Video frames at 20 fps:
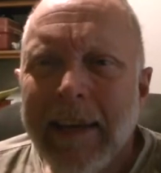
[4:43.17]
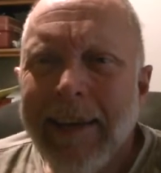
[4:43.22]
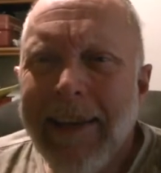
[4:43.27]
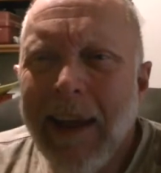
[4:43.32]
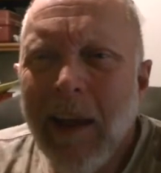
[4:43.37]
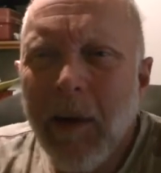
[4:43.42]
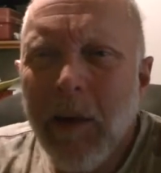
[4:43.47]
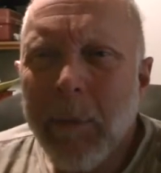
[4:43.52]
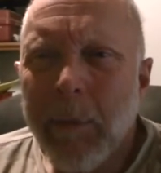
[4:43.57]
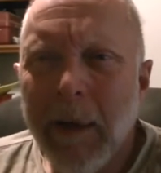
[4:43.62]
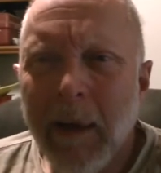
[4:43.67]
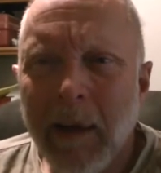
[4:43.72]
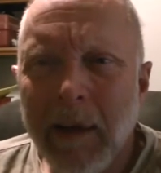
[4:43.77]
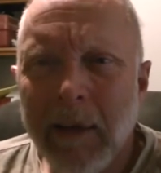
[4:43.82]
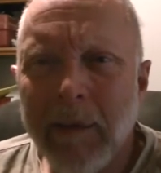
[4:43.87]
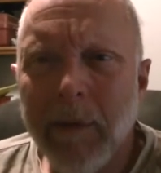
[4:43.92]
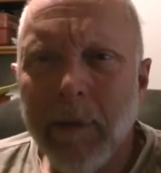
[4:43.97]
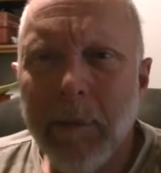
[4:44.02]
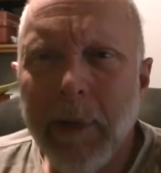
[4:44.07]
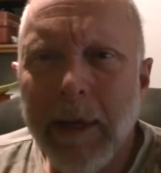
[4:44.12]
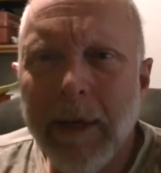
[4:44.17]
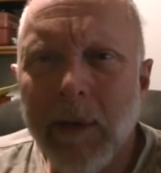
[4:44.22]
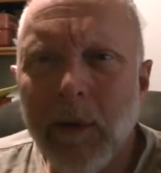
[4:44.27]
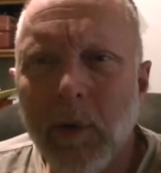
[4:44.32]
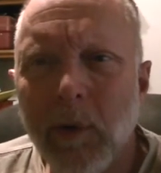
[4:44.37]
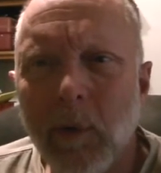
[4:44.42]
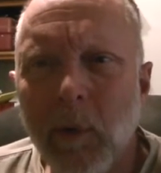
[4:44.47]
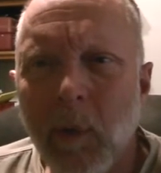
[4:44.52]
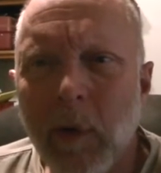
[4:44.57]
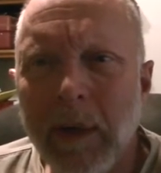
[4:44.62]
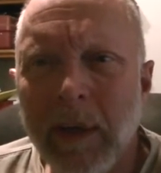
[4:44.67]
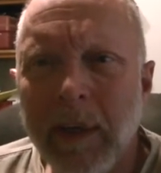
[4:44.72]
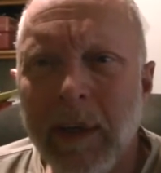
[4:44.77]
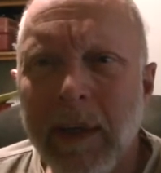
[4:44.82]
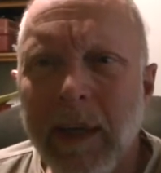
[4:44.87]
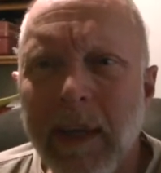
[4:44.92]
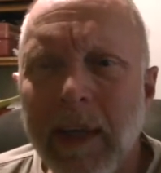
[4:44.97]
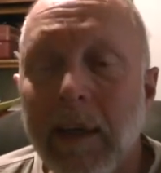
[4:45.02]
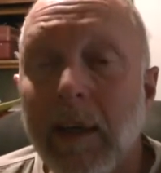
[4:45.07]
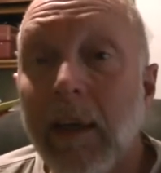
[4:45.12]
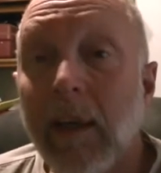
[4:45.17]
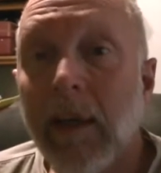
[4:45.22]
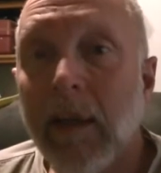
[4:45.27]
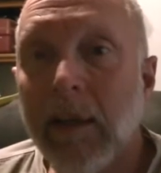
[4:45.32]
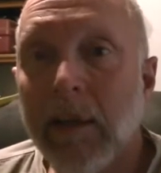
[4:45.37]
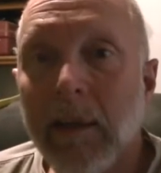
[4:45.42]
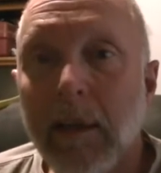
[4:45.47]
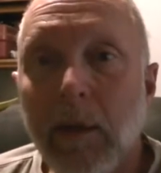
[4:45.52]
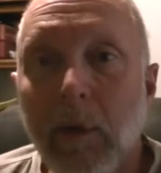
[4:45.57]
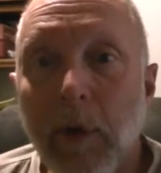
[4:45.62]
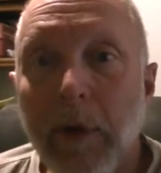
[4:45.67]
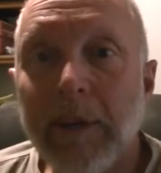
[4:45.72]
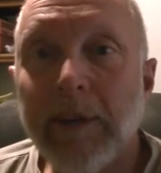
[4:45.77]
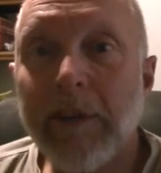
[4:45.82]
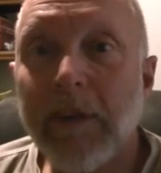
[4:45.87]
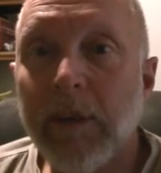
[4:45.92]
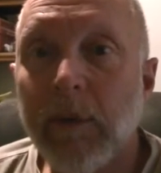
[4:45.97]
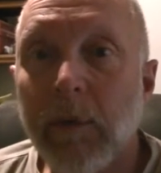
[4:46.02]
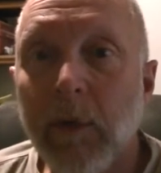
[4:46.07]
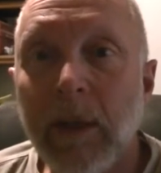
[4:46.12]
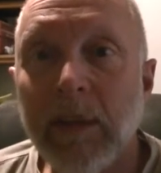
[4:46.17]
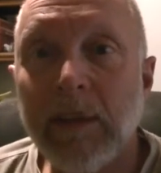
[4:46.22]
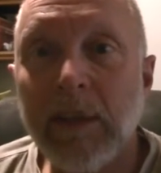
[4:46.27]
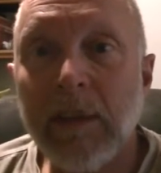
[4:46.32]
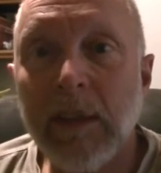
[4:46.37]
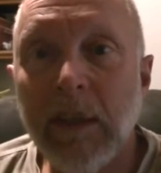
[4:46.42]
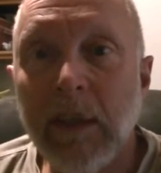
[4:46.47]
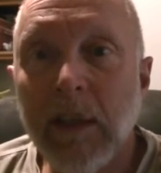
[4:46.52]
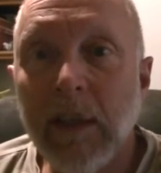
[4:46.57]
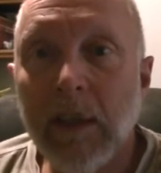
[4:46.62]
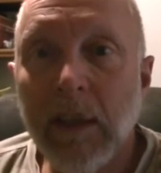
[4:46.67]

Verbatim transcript: down upon everybody who, when indeed the question wasn't,